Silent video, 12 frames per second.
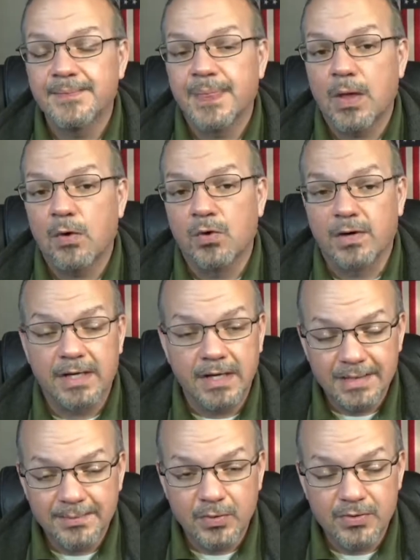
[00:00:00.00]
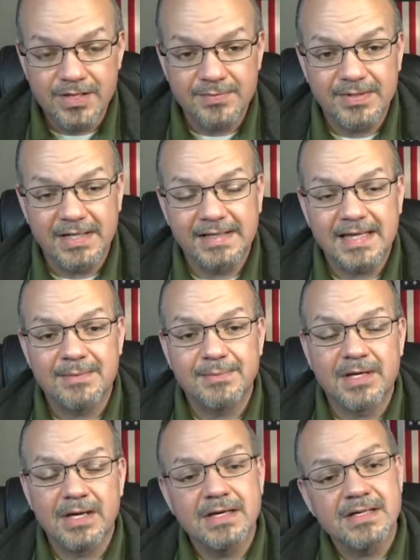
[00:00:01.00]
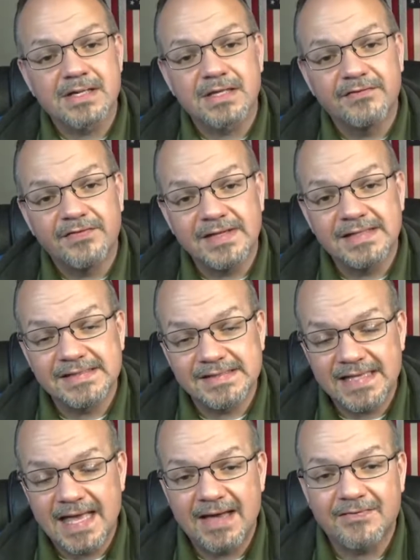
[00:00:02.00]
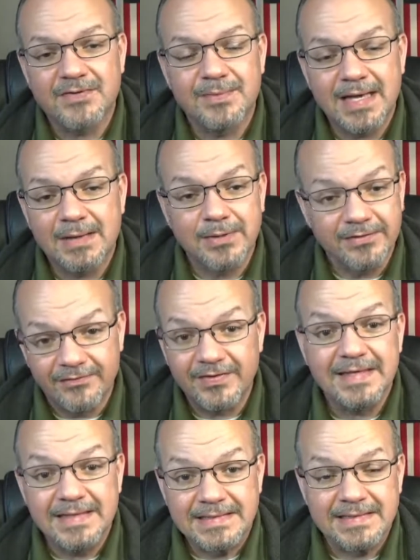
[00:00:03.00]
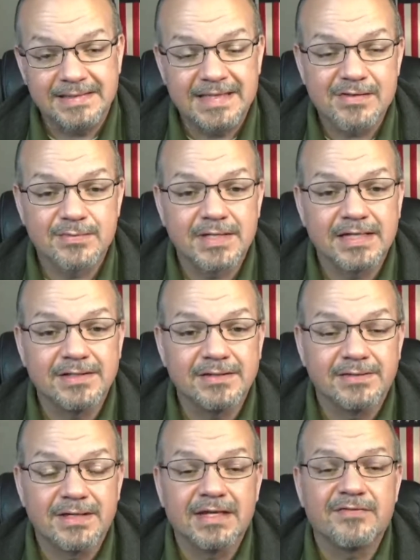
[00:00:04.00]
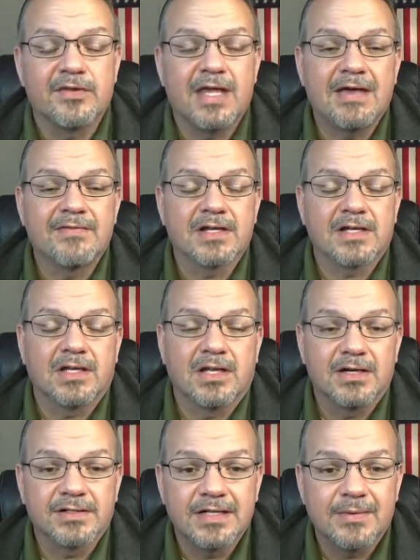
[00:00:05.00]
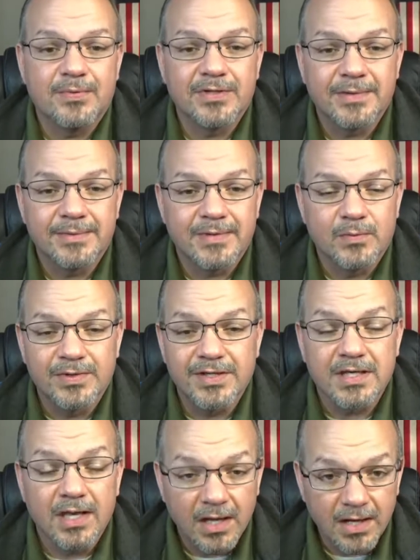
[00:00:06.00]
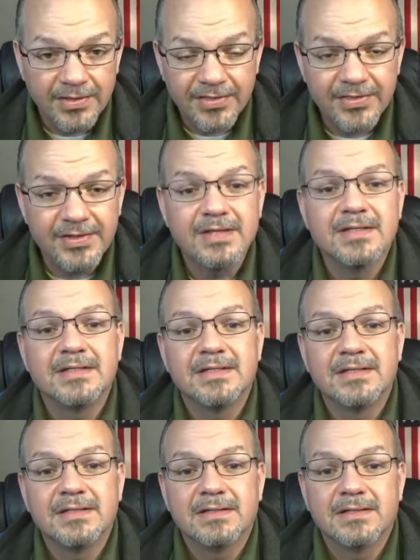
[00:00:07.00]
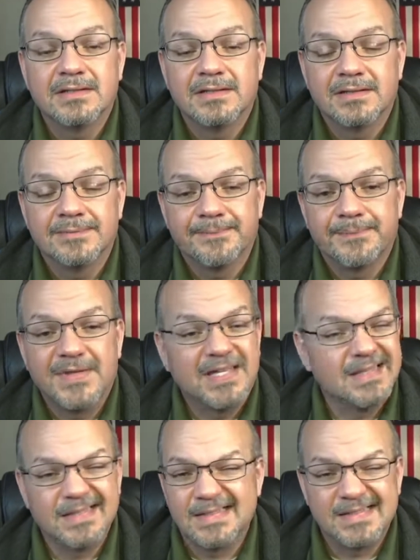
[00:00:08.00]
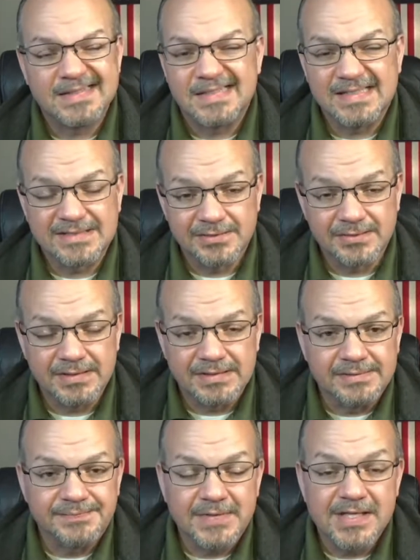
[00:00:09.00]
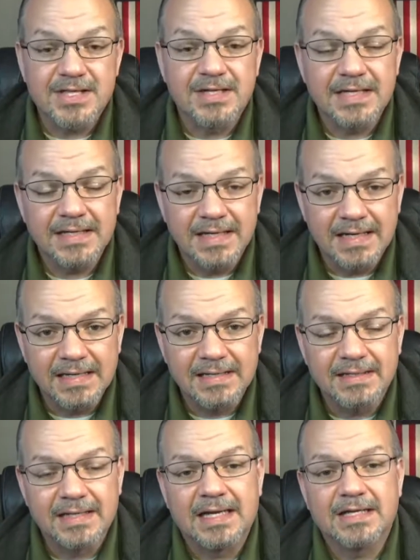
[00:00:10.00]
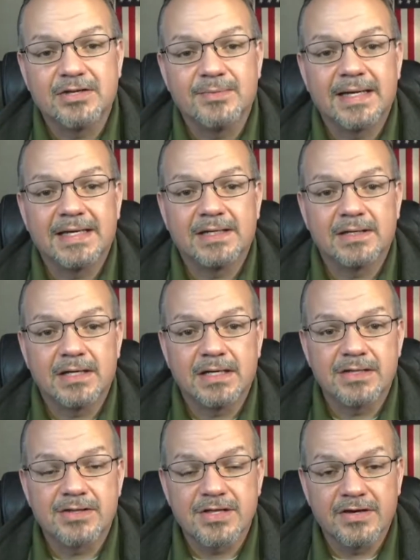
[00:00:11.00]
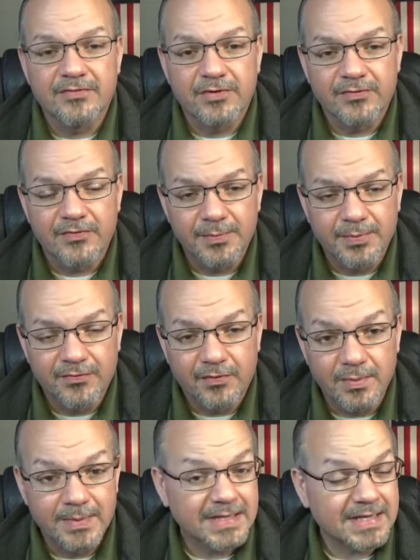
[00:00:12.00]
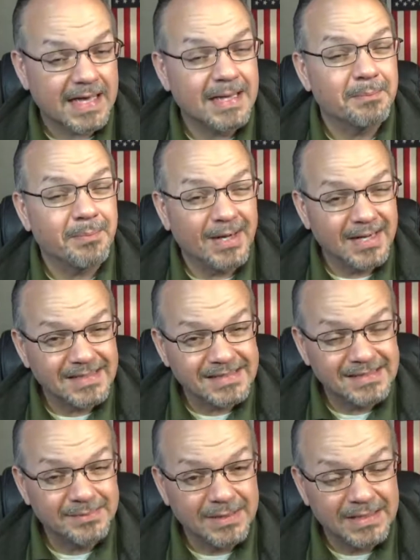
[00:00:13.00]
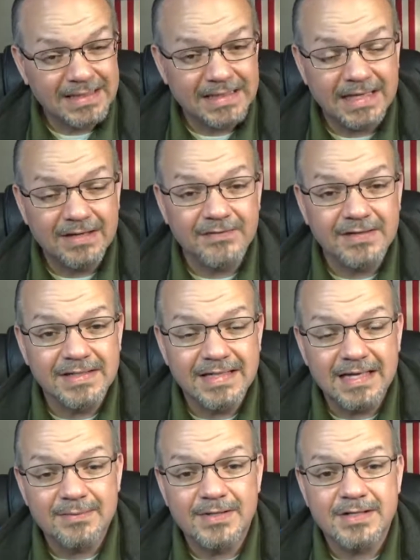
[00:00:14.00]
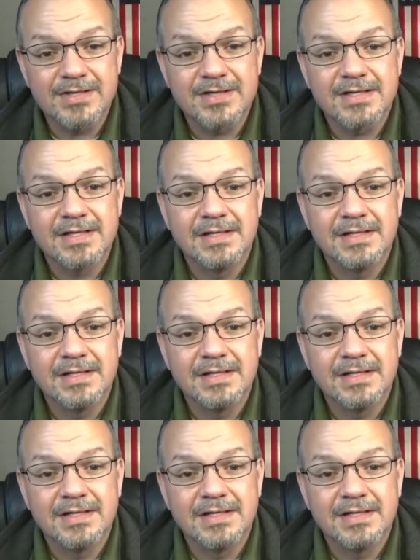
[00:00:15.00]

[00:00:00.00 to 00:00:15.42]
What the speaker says: or a cutting board, something like that, because the vents have to be able to vent. That's what they do. And if you have it clogged up with a cloth, then it's not so good. It's going to get hot, and you may suffer from performance and possibly even damage